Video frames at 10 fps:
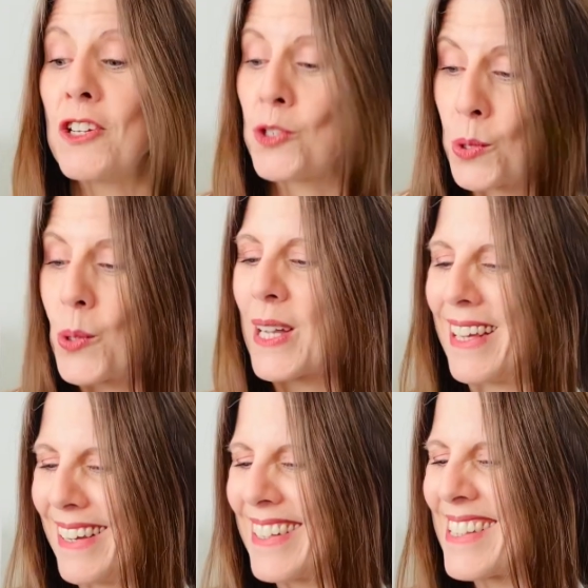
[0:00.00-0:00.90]

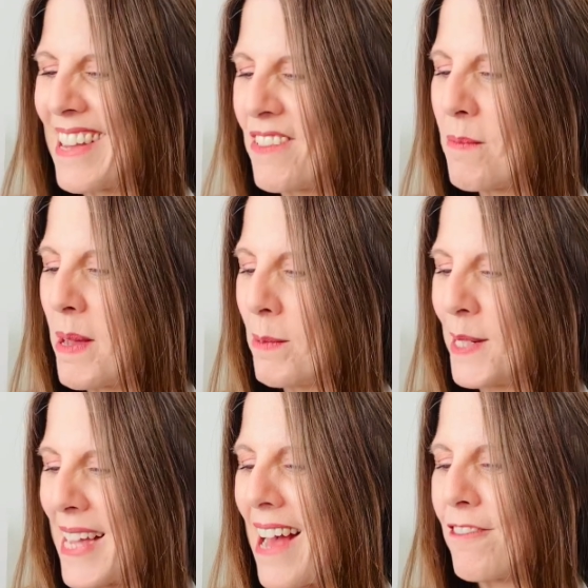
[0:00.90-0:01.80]
talking seven people
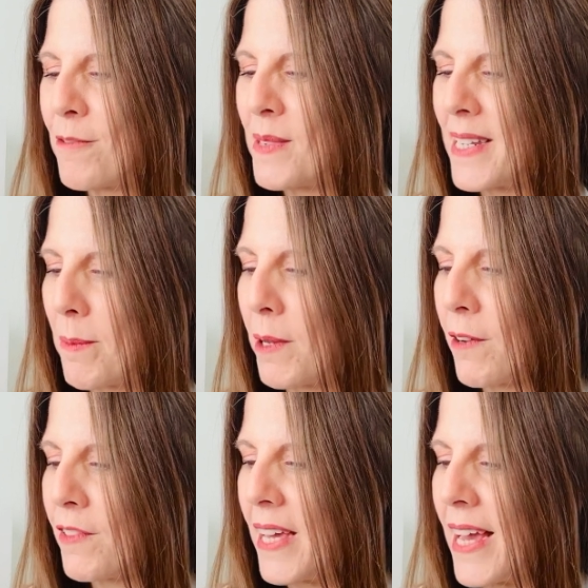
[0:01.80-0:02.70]
down from stepping
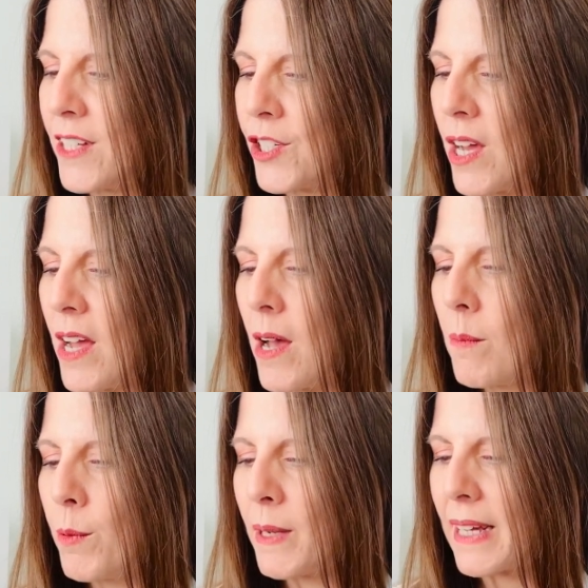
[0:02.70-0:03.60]
off the edge.
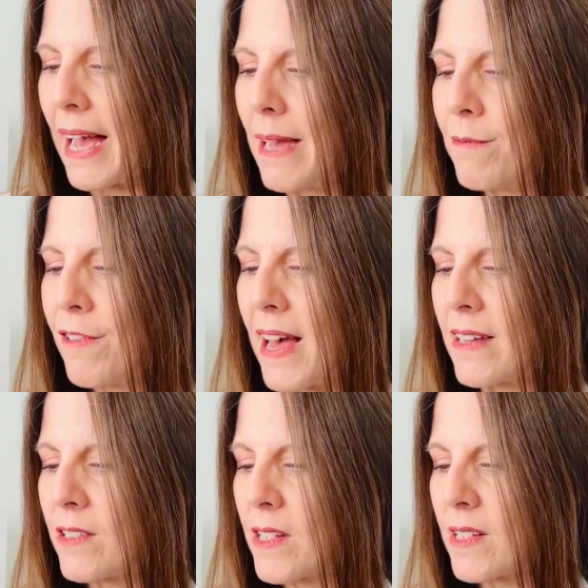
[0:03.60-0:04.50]
But when Gabe
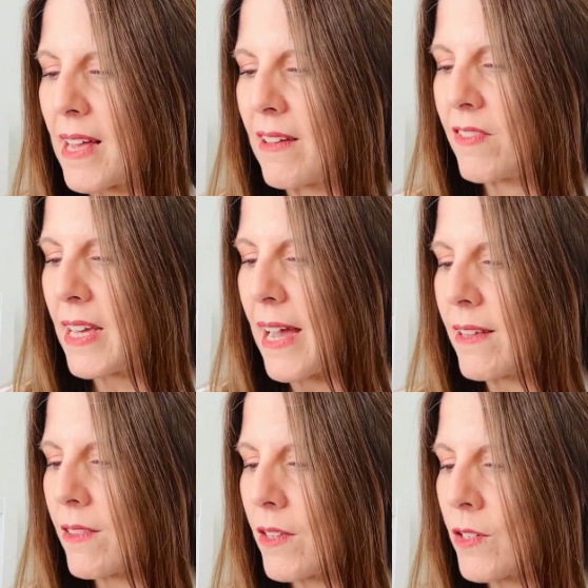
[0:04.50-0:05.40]
fails to save the
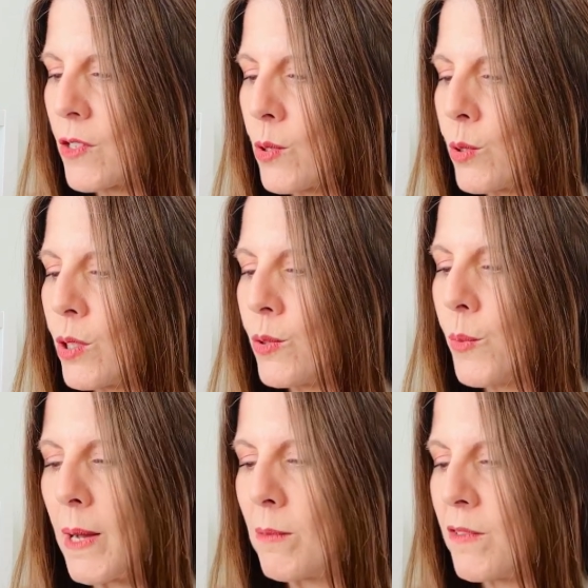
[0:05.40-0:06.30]
eighth, a sordid
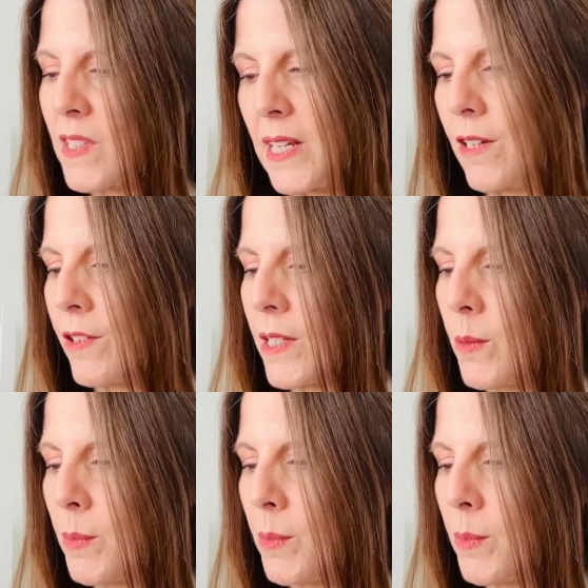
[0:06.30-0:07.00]
web of secrets